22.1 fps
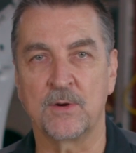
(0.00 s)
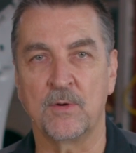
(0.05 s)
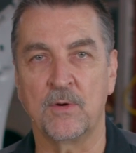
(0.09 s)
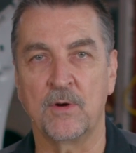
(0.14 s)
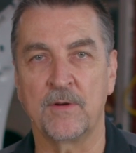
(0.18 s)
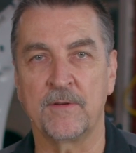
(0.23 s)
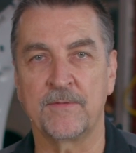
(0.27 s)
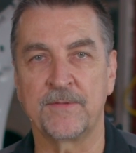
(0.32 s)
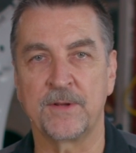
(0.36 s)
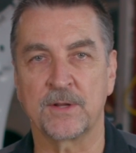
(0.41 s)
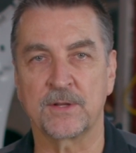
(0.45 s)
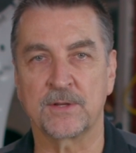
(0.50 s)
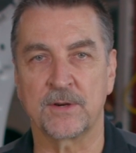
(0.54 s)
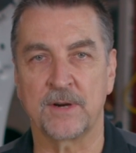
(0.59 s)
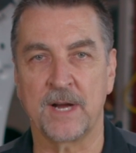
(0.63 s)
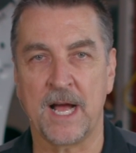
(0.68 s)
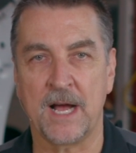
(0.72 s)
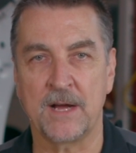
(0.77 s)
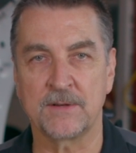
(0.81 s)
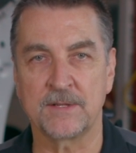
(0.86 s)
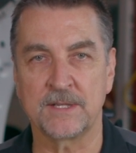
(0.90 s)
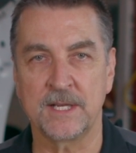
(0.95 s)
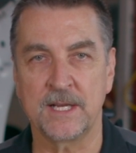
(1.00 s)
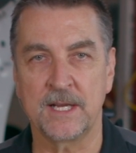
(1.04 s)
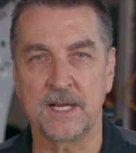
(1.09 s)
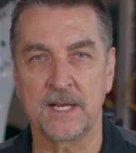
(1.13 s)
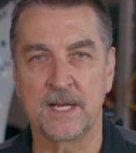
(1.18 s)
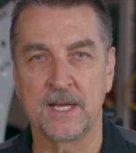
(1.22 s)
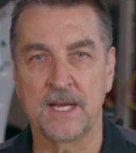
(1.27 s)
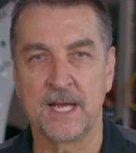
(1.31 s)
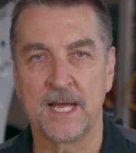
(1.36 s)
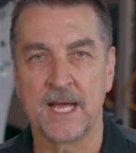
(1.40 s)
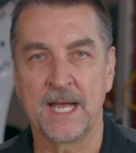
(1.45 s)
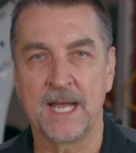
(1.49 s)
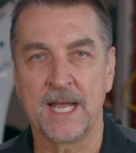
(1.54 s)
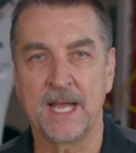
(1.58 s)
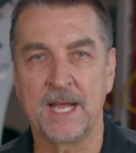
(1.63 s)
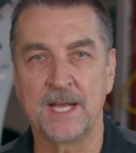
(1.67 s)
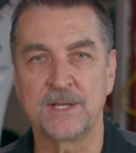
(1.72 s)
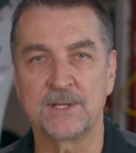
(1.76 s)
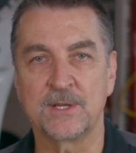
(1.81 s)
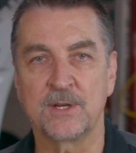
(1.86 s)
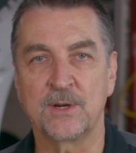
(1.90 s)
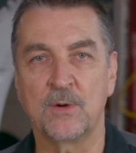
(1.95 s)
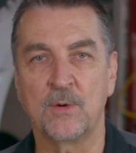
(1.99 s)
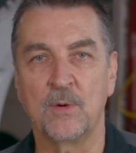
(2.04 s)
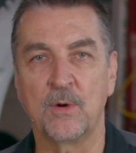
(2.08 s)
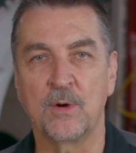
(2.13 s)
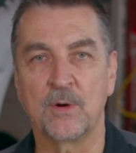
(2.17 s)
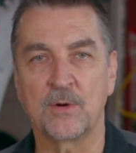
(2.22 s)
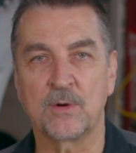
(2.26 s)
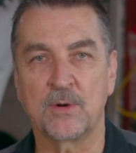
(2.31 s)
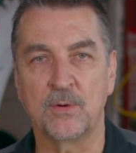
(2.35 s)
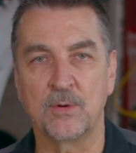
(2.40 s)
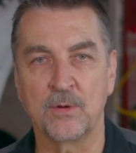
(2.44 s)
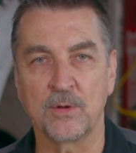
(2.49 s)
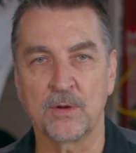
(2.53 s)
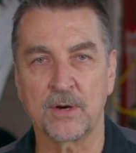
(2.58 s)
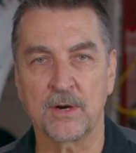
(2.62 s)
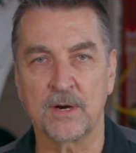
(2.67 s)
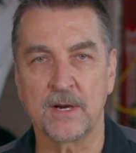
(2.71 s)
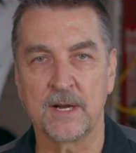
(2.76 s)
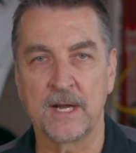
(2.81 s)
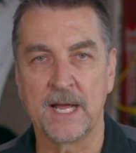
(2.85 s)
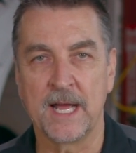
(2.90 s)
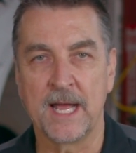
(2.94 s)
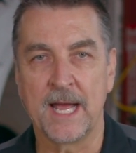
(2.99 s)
oil filter housing, engine oil cooler,